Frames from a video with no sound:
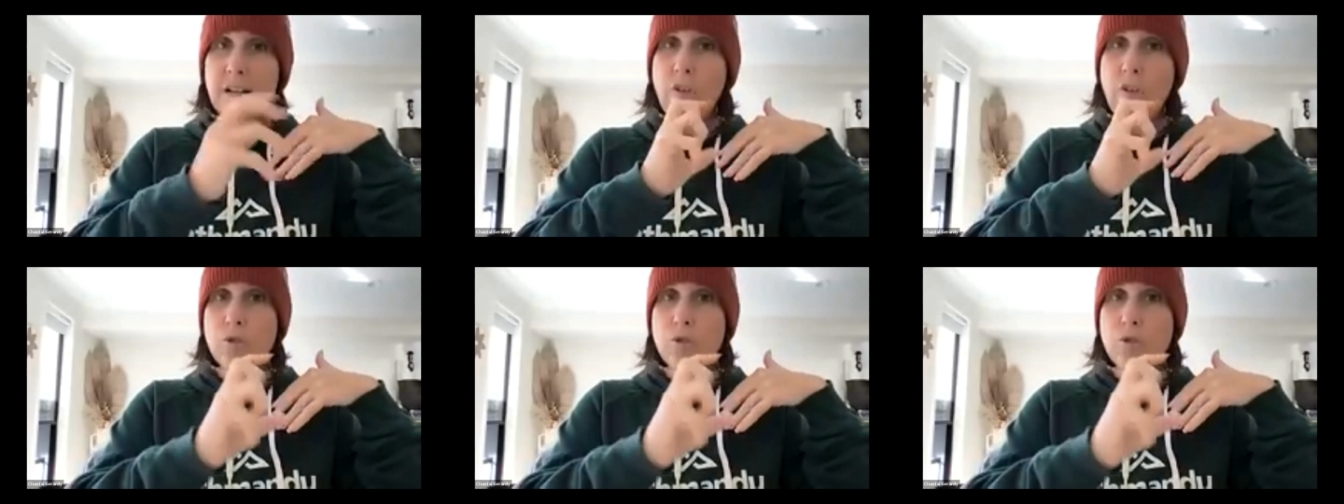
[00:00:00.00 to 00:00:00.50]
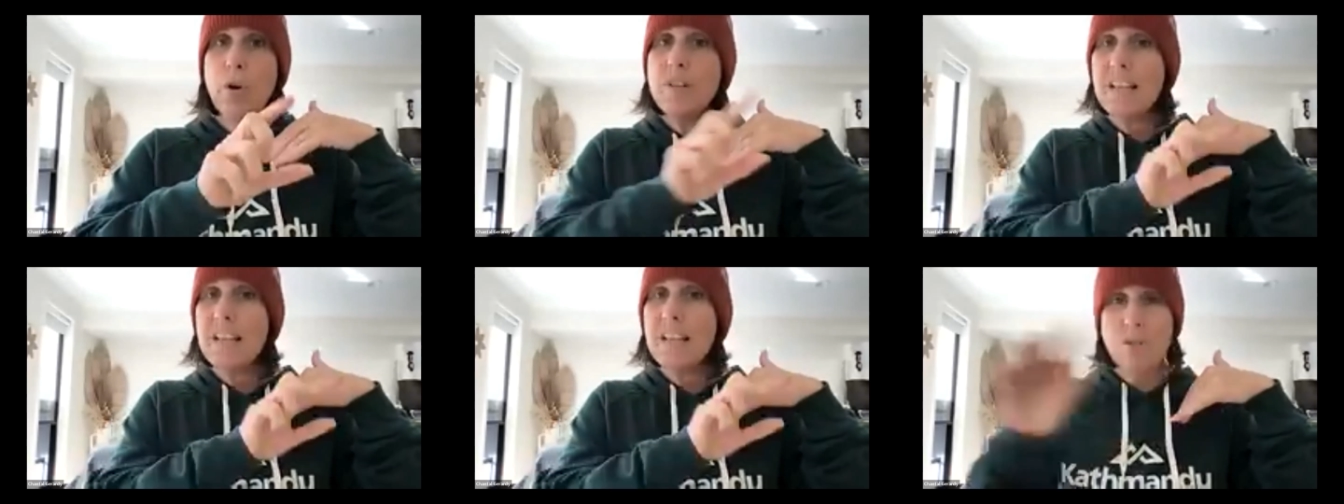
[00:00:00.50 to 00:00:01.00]

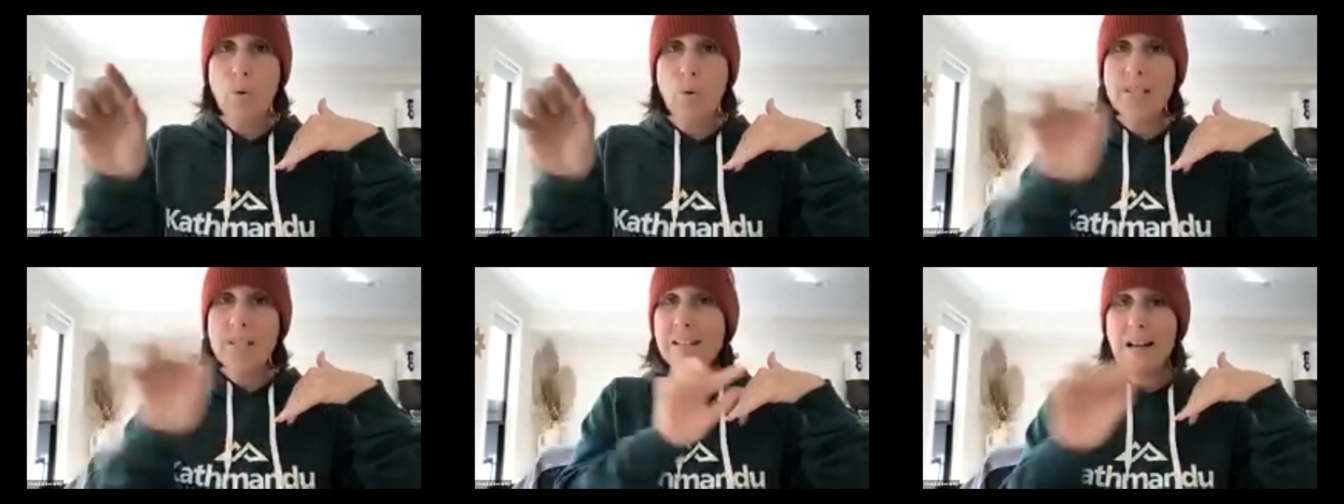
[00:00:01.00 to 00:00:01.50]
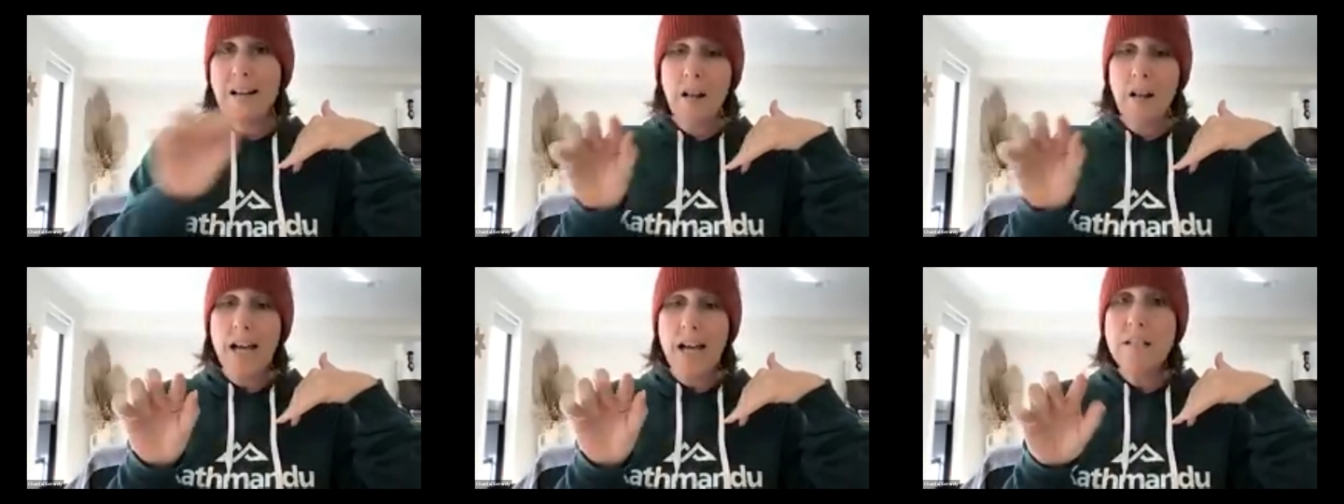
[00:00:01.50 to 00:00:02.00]
the link that they must click
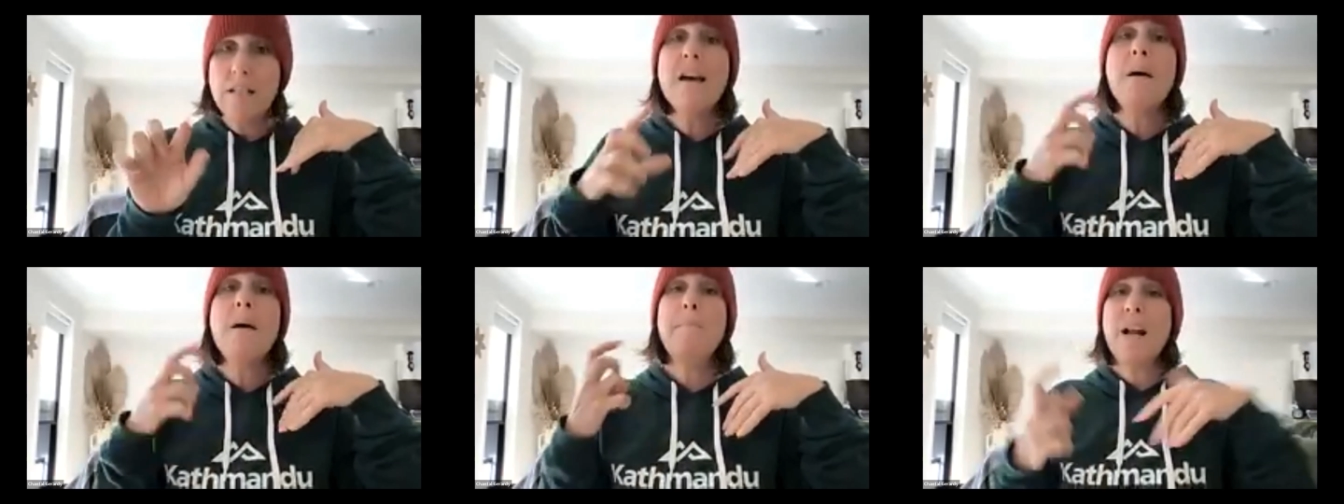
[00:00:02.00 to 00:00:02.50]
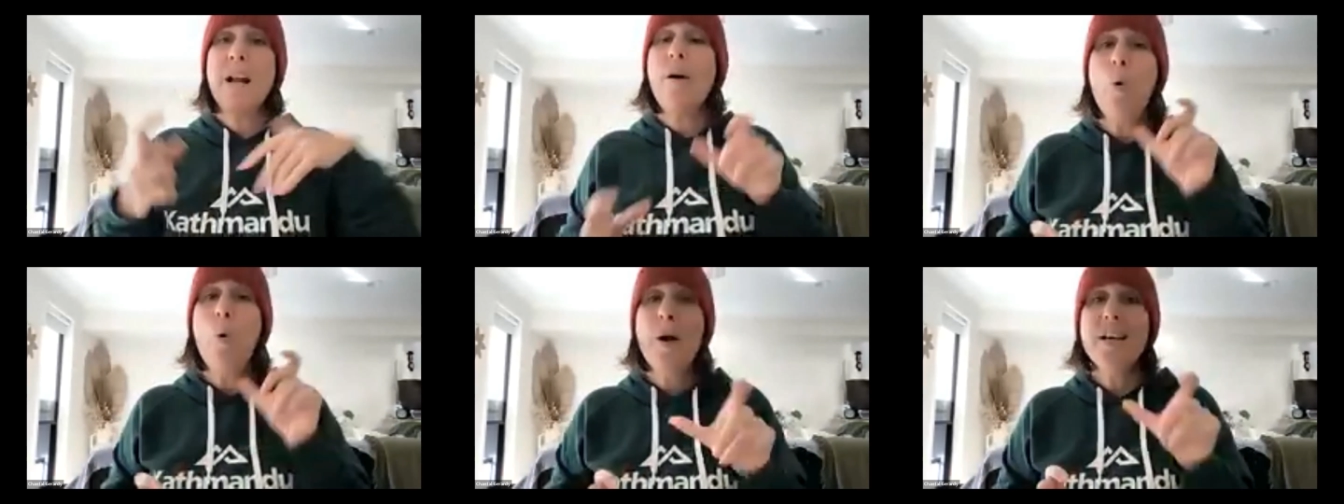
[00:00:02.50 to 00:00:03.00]
on those words, and it's always
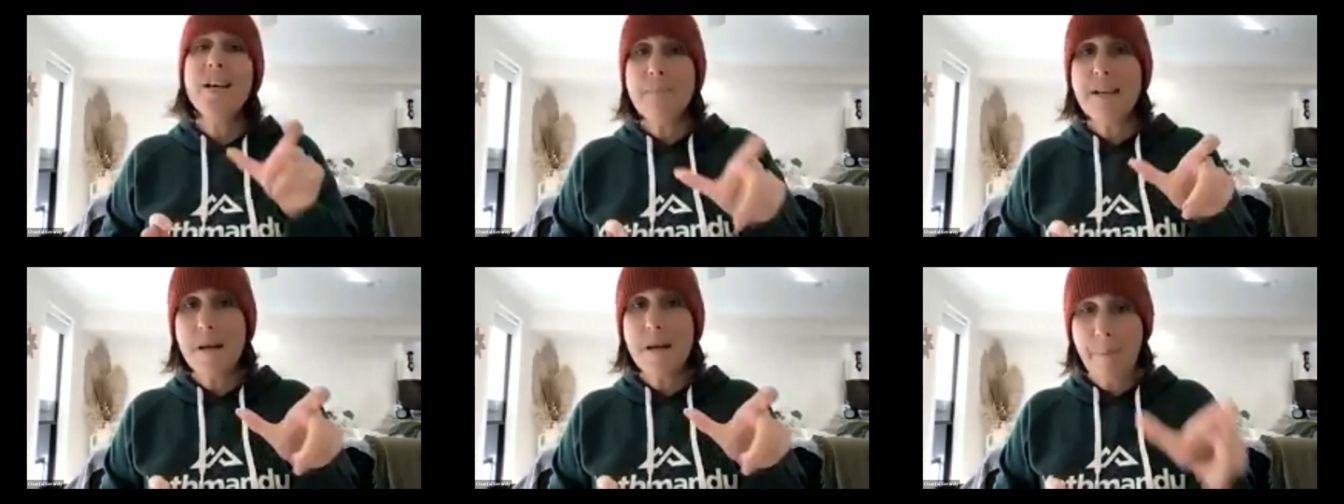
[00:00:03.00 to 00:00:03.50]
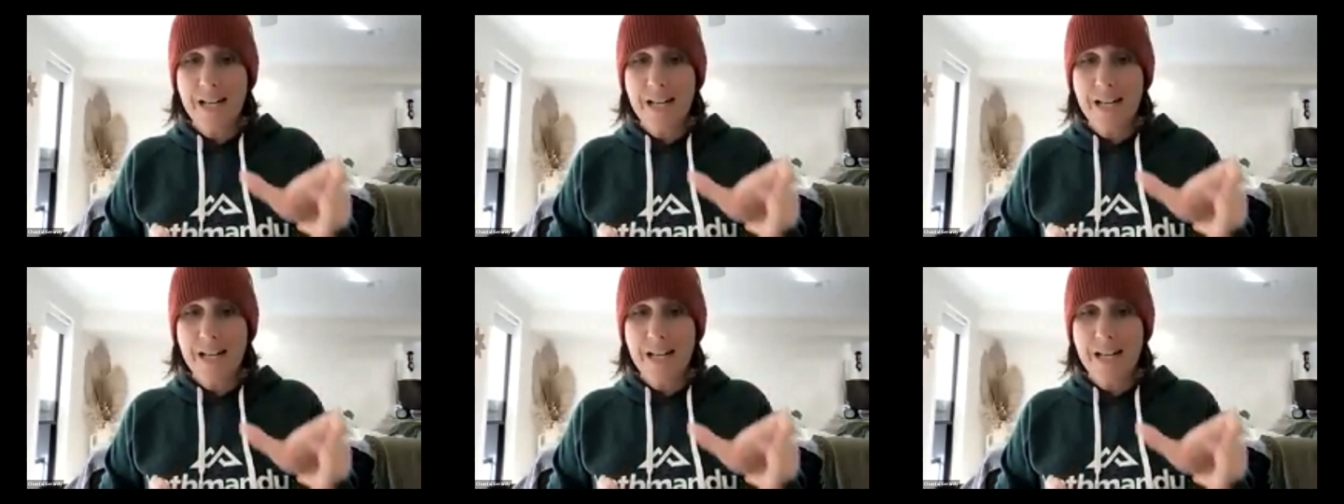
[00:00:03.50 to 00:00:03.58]
underlined.